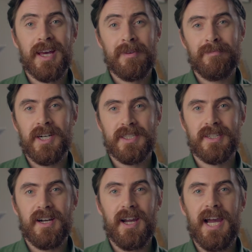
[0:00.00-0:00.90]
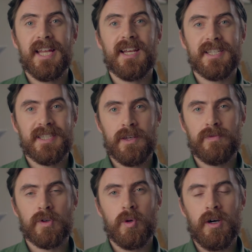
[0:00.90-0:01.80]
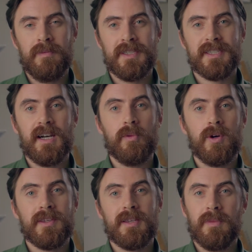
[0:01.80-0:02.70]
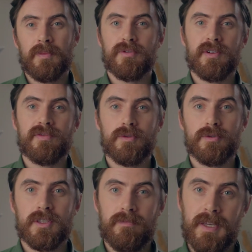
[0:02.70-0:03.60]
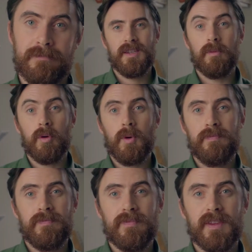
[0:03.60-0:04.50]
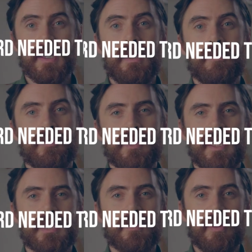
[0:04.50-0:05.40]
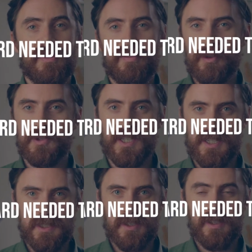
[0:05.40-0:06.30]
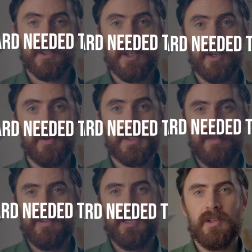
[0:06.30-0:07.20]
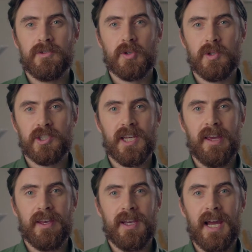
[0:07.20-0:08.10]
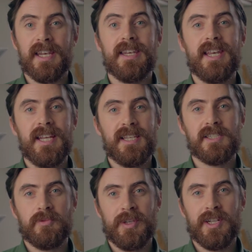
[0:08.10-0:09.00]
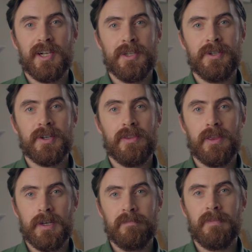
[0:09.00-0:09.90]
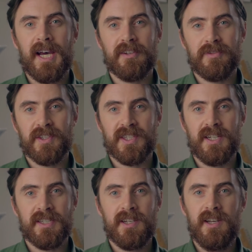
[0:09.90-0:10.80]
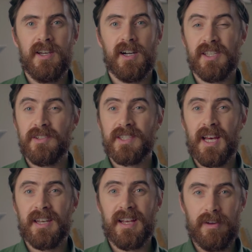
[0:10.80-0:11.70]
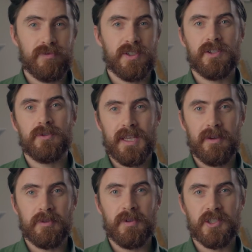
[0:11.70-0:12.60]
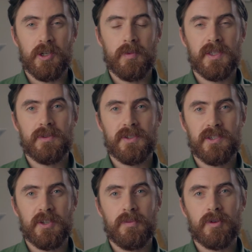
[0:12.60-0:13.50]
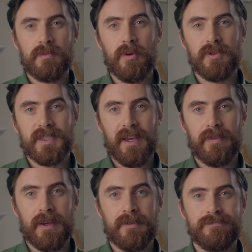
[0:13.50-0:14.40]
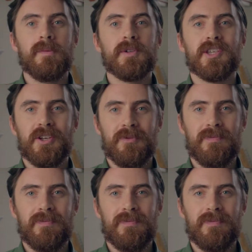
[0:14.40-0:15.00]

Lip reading: that in mind, I had a set of requirements that I wanted my peripherals to meet. Number 1, the keyboard needed to be full size, so definitely not squashed together and needed to include the numpad on the side. I use that every single day with my job, so it's super important to get that. Number 2,